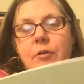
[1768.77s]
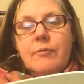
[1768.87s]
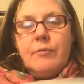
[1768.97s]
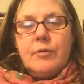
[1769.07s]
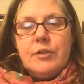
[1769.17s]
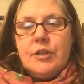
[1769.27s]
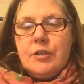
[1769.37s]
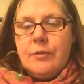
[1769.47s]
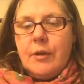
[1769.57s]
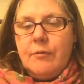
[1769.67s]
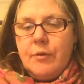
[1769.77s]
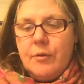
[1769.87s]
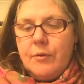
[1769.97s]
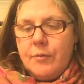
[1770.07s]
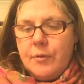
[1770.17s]
looking forward to doing a
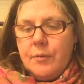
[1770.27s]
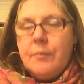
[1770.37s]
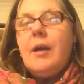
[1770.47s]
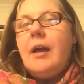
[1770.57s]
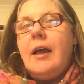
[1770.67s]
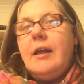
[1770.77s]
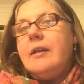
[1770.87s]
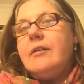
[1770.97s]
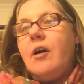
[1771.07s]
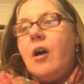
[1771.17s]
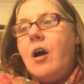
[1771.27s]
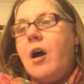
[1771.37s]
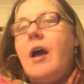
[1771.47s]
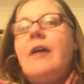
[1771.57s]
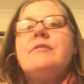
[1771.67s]
few of them. And
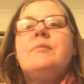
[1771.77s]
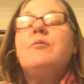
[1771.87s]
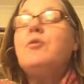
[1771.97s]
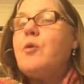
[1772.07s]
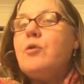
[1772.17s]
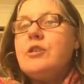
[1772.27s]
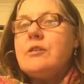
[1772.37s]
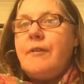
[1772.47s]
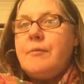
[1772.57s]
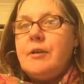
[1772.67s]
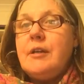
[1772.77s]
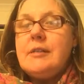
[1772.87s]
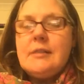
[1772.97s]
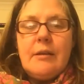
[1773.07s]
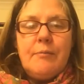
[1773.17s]
I have some gorgeous
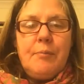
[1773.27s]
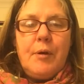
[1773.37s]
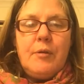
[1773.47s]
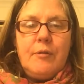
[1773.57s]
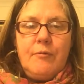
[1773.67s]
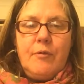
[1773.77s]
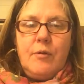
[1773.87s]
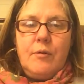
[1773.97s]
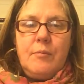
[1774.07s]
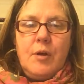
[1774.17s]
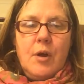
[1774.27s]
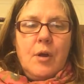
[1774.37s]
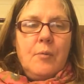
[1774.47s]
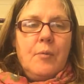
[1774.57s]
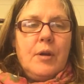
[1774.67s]
fabrics that both from
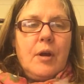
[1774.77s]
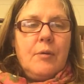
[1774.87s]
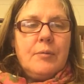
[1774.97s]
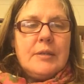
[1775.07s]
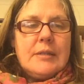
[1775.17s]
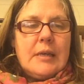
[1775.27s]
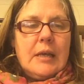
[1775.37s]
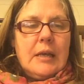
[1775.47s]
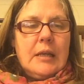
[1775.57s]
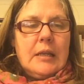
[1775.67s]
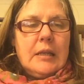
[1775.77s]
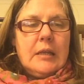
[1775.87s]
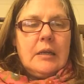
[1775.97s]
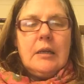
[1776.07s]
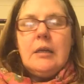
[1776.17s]
when I was
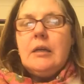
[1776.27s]
in